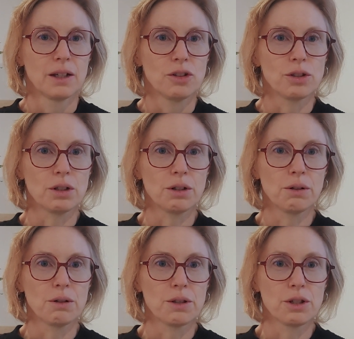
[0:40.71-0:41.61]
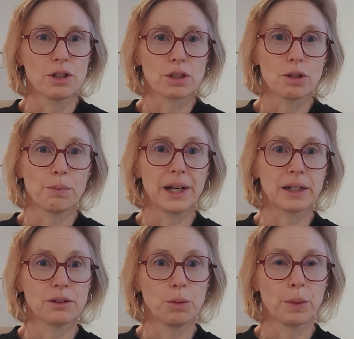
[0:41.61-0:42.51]
So you just go back
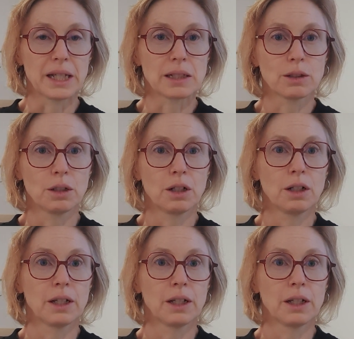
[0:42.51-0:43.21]
on your bicycle